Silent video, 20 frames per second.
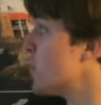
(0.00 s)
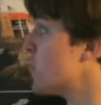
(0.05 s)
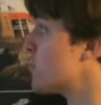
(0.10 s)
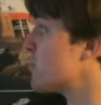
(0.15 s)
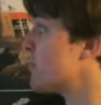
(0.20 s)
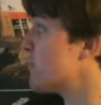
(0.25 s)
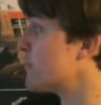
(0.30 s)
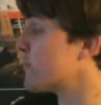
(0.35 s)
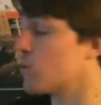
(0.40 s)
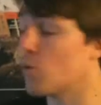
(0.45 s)
the
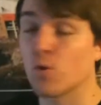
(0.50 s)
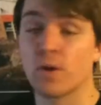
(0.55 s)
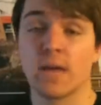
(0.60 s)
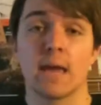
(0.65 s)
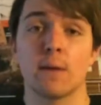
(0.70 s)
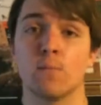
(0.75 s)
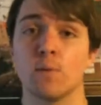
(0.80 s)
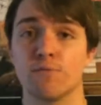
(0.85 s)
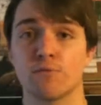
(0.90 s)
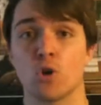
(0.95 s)
most difficult
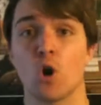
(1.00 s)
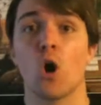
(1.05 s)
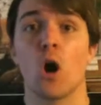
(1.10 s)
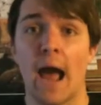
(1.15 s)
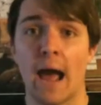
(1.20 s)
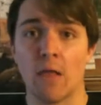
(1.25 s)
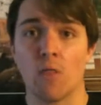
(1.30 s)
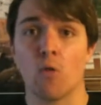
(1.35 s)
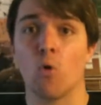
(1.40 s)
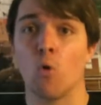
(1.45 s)
game we've
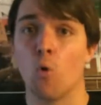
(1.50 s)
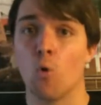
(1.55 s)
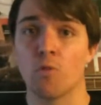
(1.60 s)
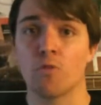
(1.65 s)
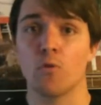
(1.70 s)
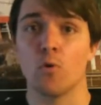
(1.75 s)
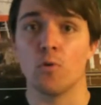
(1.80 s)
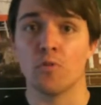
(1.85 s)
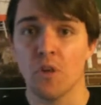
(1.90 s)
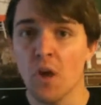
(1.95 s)
got at the
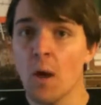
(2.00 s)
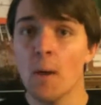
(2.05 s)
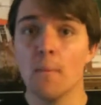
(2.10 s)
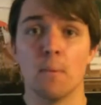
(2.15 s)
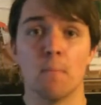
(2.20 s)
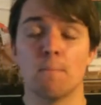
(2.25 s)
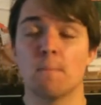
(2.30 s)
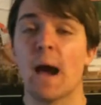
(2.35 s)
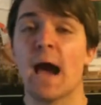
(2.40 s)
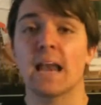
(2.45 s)
Hawthorns.
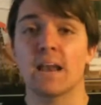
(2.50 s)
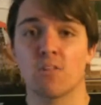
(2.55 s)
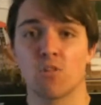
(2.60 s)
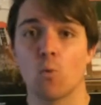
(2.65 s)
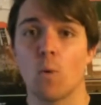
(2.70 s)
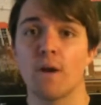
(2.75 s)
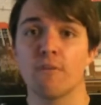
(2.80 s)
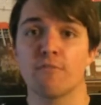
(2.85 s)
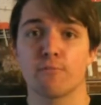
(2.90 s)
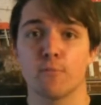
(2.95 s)
But Palace
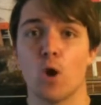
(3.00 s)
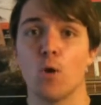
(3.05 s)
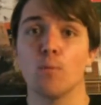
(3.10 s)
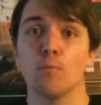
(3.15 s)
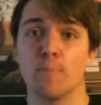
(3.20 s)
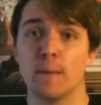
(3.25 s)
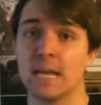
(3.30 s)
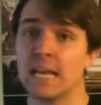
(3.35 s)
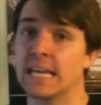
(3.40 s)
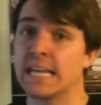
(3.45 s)
away from home
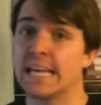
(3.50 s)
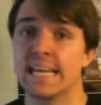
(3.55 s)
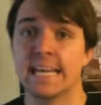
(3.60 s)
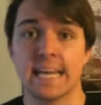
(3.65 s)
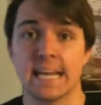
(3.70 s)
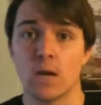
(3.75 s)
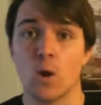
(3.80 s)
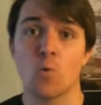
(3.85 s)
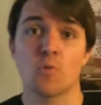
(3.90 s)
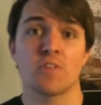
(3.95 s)
have been
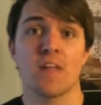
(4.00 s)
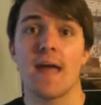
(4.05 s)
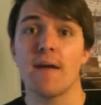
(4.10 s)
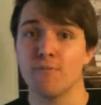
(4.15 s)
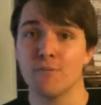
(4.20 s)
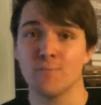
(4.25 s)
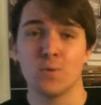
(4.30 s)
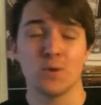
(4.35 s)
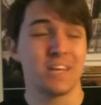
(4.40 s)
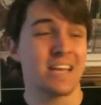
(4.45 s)
leaking goals to
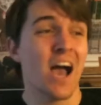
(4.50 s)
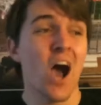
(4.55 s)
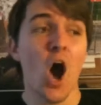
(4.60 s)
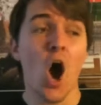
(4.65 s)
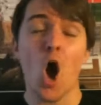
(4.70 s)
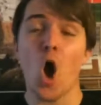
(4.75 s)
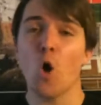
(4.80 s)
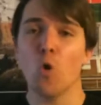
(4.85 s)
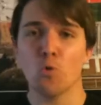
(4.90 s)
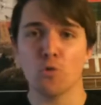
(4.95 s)
everybody.
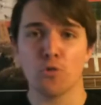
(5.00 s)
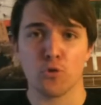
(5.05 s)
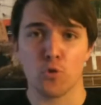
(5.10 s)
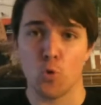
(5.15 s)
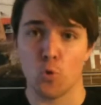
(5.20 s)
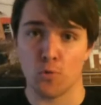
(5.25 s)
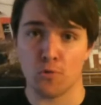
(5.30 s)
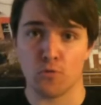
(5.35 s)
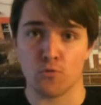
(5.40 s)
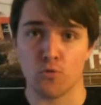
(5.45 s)
Hull
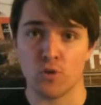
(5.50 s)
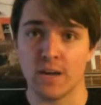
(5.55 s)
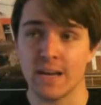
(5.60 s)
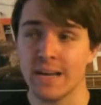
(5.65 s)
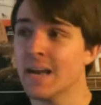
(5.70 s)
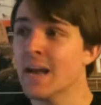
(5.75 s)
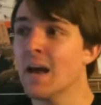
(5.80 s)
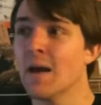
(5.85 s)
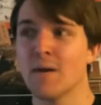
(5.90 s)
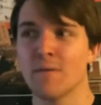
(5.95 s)
scored
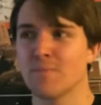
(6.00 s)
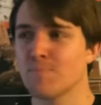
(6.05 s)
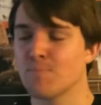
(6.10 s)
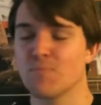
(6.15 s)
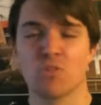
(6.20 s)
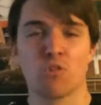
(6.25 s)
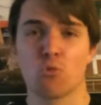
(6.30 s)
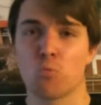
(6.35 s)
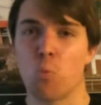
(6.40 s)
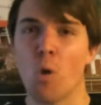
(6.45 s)
3.
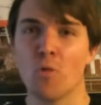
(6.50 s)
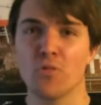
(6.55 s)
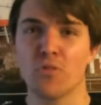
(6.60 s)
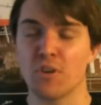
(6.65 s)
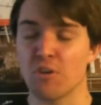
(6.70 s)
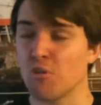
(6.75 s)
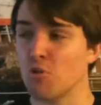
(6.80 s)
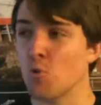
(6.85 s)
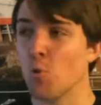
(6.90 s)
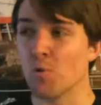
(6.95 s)

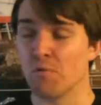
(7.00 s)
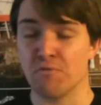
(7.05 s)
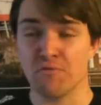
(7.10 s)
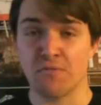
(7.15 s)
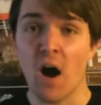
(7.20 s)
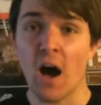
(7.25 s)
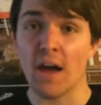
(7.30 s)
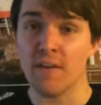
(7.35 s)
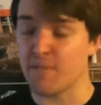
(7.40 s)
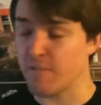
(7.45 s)
Swansea scored
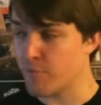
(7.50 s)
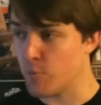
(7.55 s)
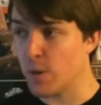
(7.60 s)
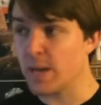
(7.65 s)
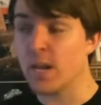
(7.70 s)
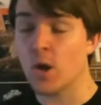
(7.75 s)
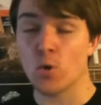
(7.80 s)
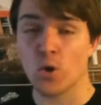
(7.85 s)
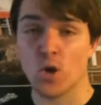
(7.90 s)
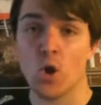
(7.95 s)
5. If
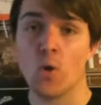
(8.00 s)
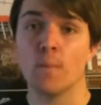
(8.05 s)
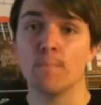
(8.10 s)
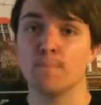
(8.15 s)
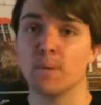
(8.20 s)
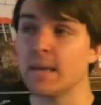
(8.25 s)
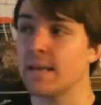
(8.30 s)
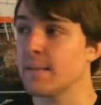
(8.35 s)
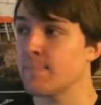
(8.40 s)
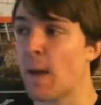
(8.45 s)
we don't go and
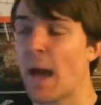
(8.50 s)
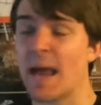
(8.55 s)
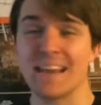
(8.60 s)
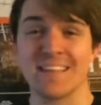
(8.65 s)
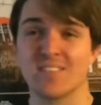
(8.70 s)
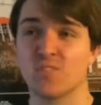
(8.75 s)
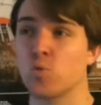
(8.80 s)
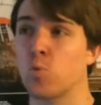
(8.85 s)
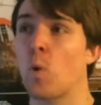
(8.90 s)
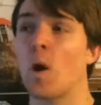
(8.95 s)
beat
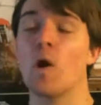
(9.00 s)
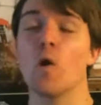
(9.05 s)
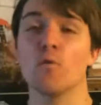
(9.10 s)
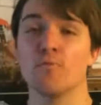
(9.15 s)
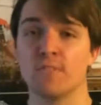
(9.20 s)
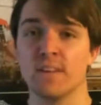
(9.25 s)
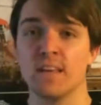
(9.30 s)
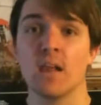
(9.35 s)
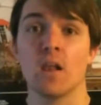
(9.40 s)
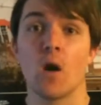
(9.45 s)
Palace
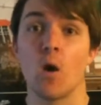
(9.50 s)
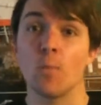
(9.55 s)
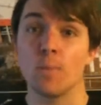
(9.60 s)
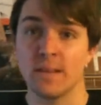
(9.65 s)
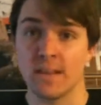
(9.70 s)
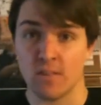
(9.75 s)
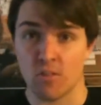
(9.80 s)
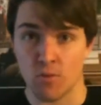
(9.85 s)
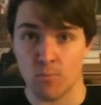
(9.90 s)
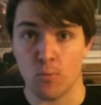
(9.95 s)
12-0, I'll be
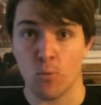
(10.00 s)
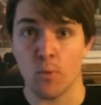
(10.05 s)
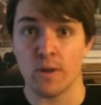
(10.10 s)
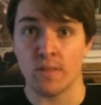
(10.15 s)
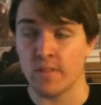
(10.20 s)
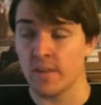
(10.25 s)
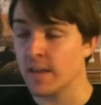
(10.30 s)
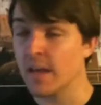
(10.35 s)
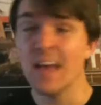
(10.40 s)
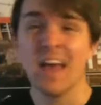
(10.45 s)

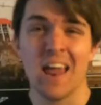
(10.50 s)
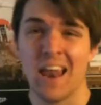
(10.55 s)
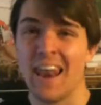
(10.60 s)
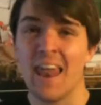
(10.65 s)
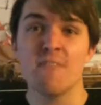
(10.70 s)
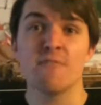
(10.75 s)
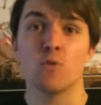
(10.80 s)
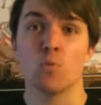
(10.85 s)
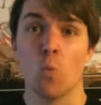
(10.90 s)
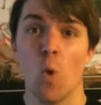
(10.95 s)
disappointed.
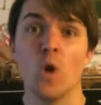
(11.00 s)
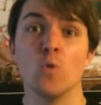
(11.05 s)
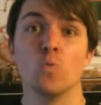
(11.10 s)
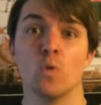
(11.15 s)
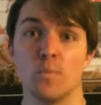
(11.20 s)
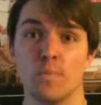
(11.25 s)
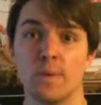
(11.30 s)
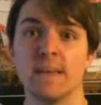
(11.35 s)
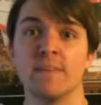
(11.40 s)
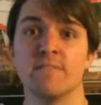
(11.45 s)
11-1
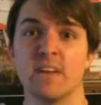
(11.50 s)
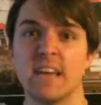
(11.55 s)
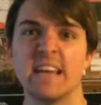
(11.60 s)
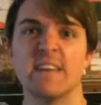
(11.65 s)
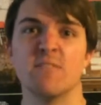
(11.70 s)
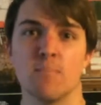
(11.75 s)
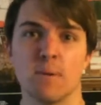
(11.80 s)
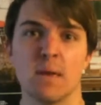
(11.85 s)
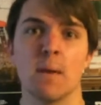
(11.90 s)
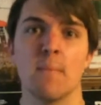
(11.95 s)
would
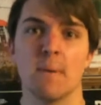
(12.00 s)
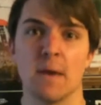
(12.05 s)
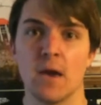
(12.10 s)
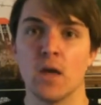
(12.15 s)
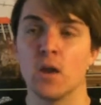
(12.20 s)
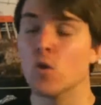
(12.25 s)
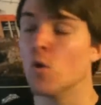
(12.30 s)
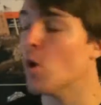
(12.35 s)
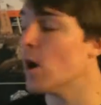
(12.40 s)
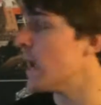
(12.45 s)
even be a bit
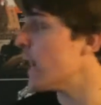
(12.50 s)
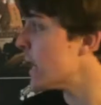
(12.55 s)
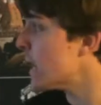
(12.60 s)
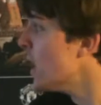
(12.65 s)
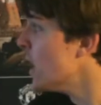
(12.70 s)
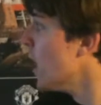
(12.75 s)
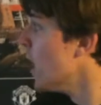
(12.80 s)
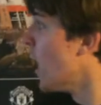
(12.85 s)
annoying.